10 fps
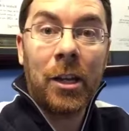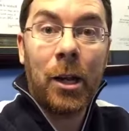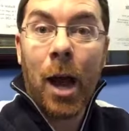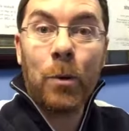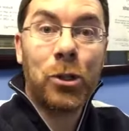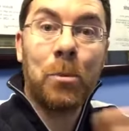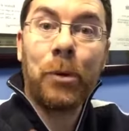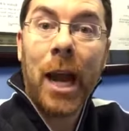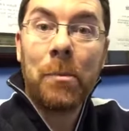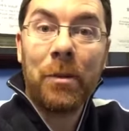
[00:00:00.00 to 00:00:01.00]
You know, how was your
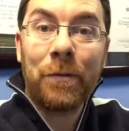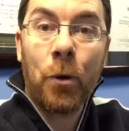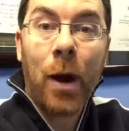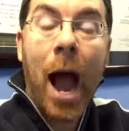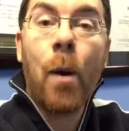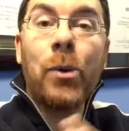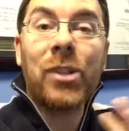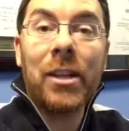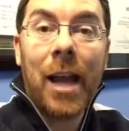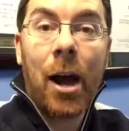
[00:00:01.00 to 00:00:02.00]
brand before? How is
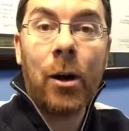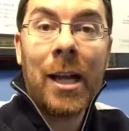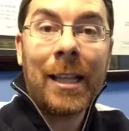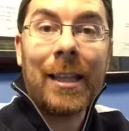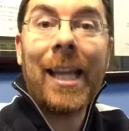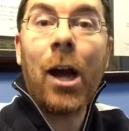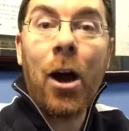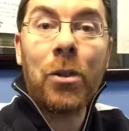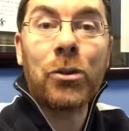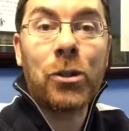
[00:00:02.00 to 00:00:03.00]
it now? Let
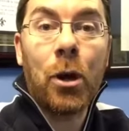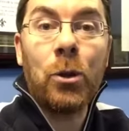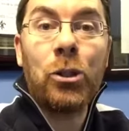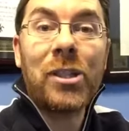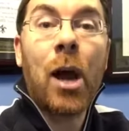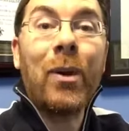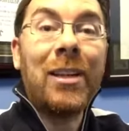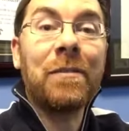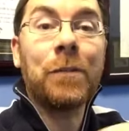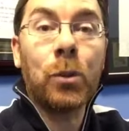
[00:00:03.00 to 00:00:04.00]
others know just how
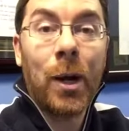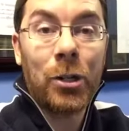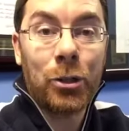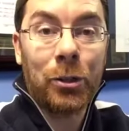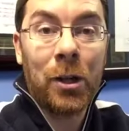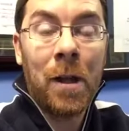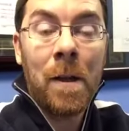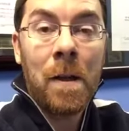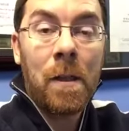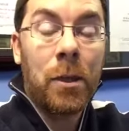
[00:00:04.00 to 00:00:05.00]
influential
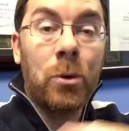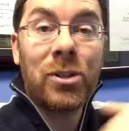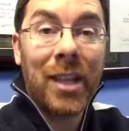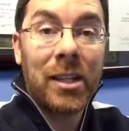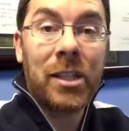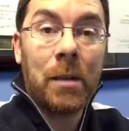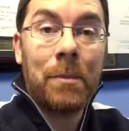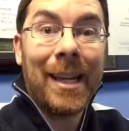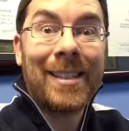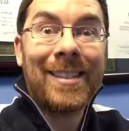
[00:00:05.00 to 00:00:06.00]
those things can
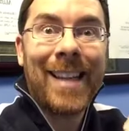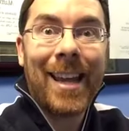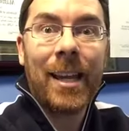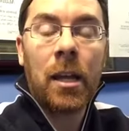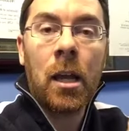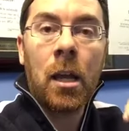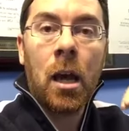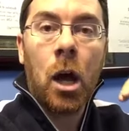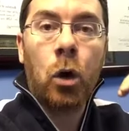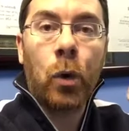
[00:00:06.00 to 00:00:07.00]
be. It's setting
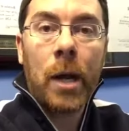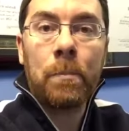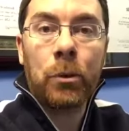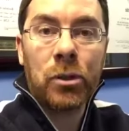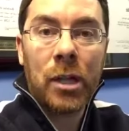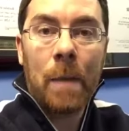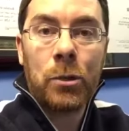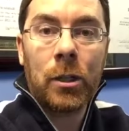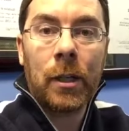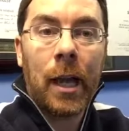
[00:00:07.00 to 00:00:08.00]
a great
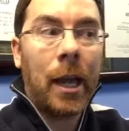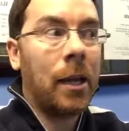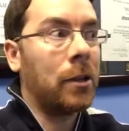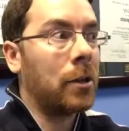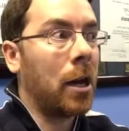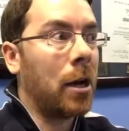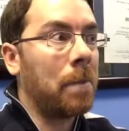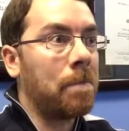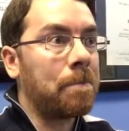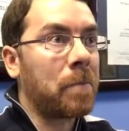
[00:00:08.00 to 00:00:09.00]
perception and
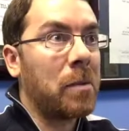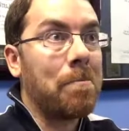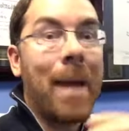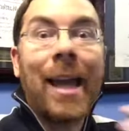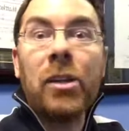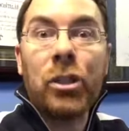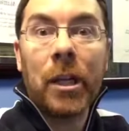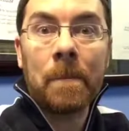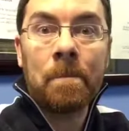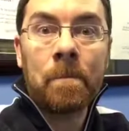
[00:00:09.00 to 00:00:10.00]

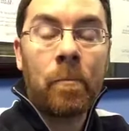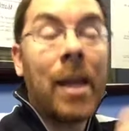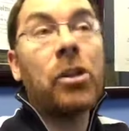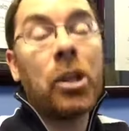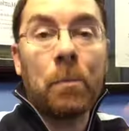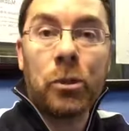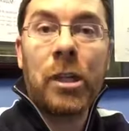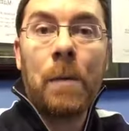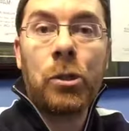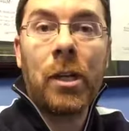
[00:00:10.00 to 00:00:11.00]
managing
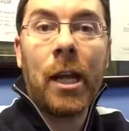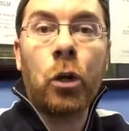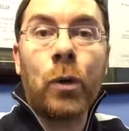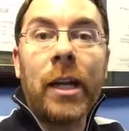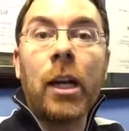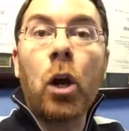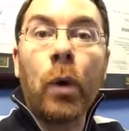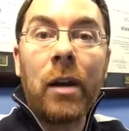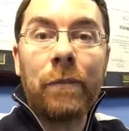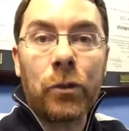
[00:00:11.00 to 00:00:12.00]
perception and creating a
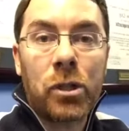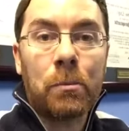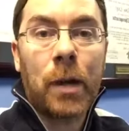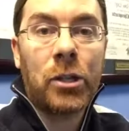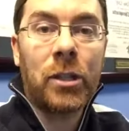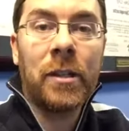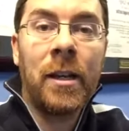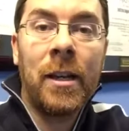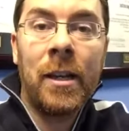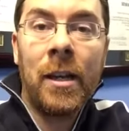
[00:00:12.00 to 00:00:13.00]
great first impression.
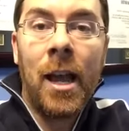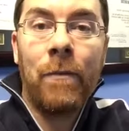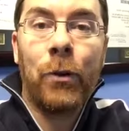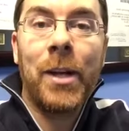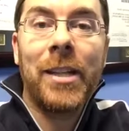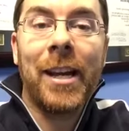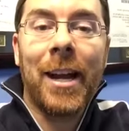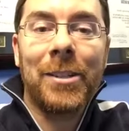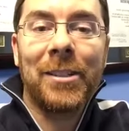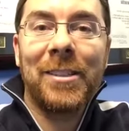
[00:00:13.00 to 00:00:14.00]
Have a great day,
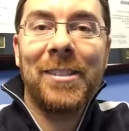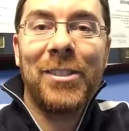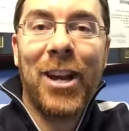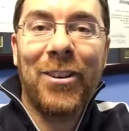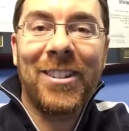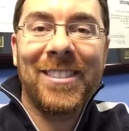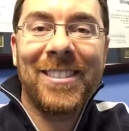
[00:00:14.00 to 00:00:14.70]
guys. Ciao.